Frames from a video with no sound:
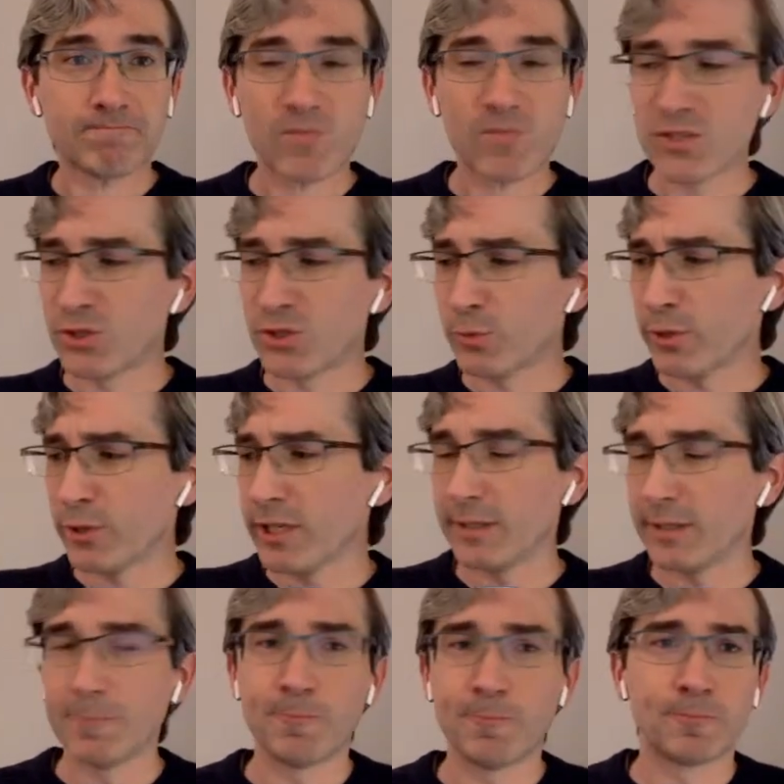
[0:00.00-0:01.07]
Super
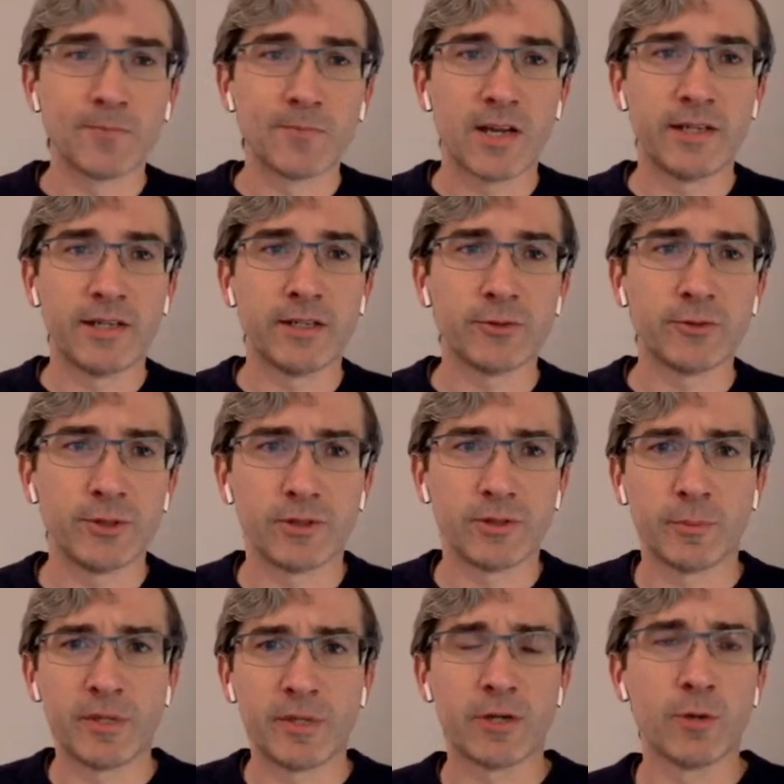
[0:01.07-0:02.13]
handy. I doubt the
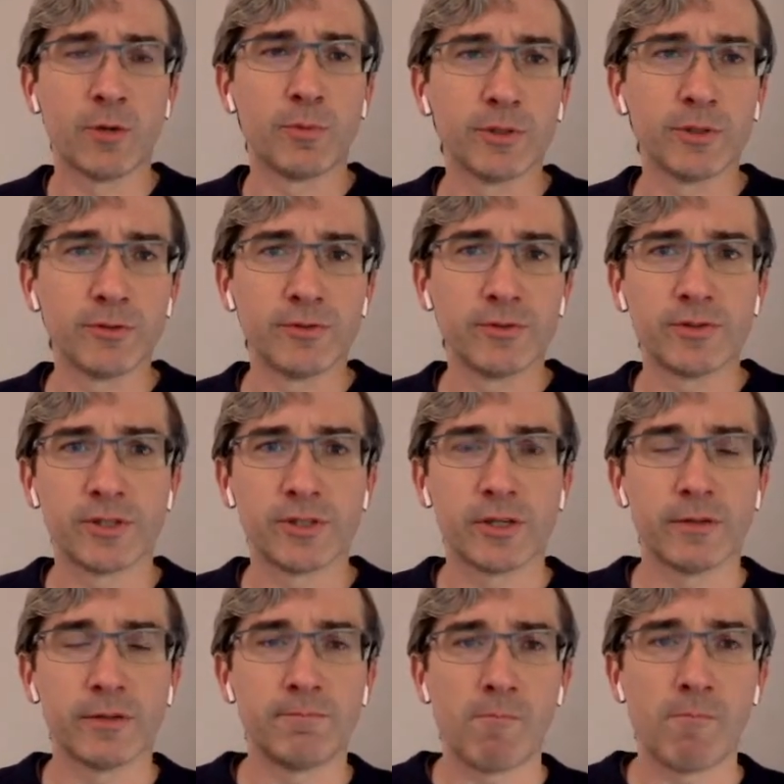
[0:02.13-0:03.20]
Pico balloons,
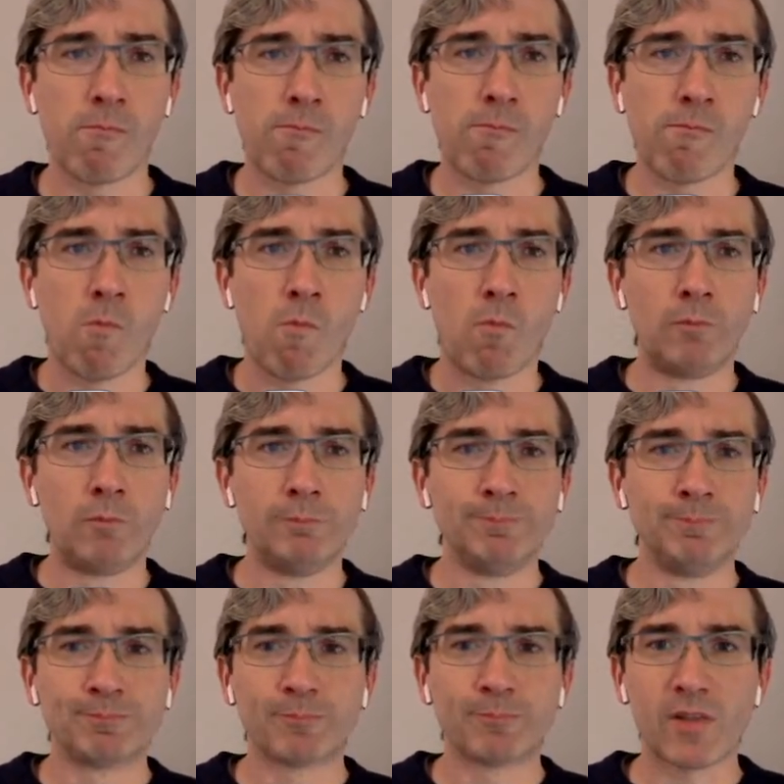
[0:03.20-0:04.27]
I
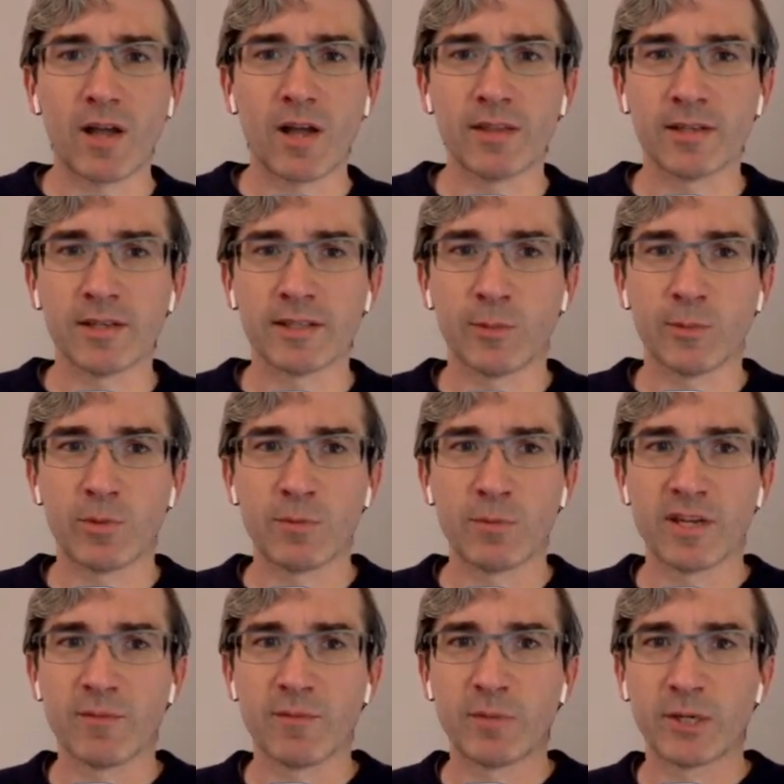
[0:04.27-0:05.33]
think they'll probably
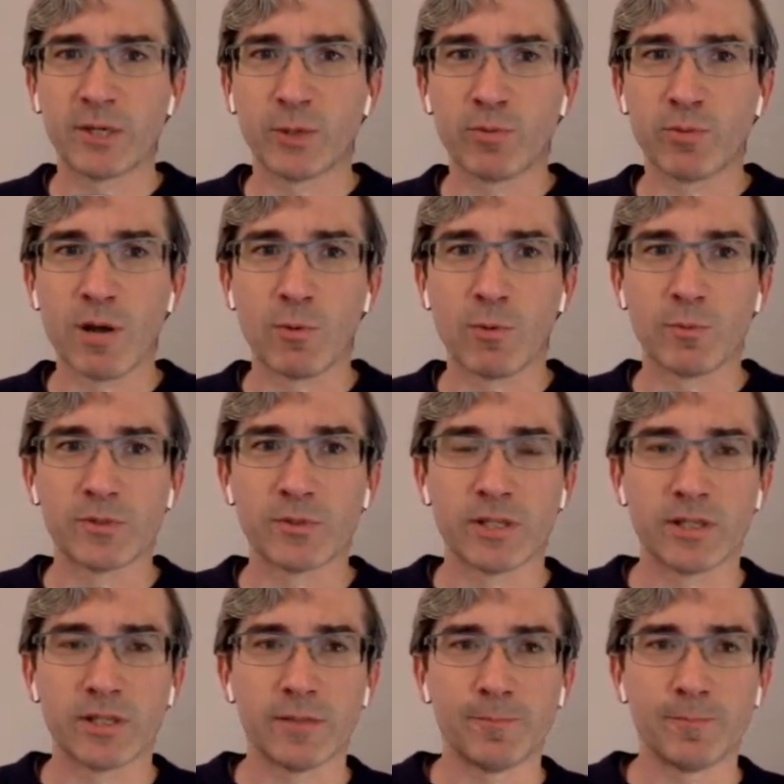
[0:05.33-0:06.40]
have bigger problems
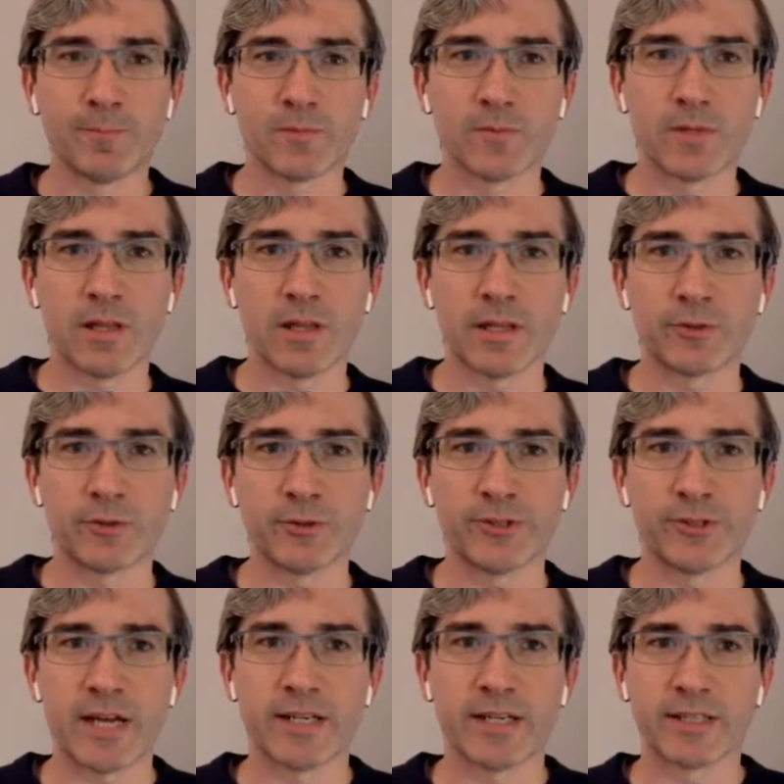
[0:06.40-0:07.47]
than a
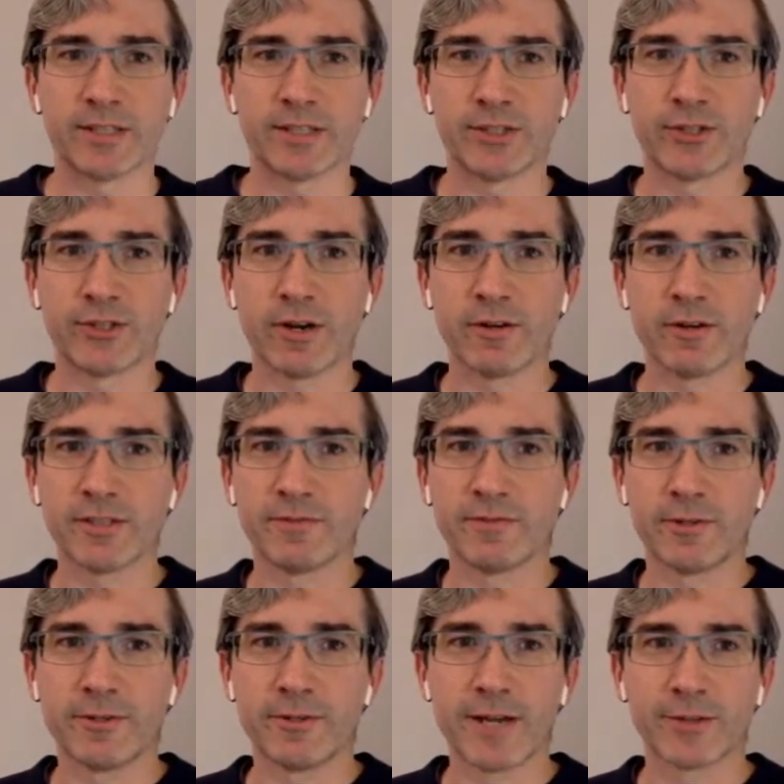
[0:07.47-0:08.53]
electrostatic discharge if
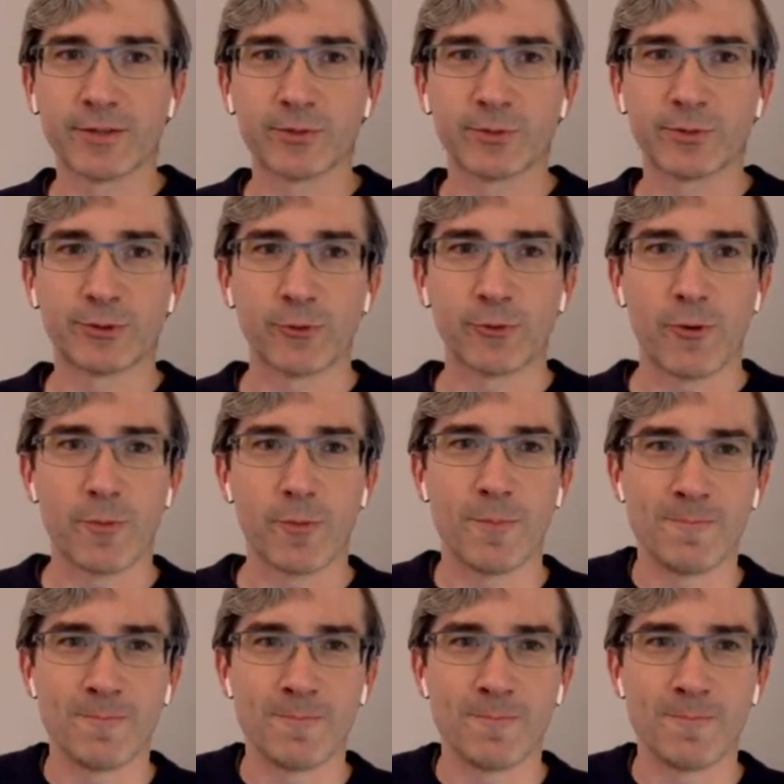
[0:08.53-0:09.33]
they're next to a storm.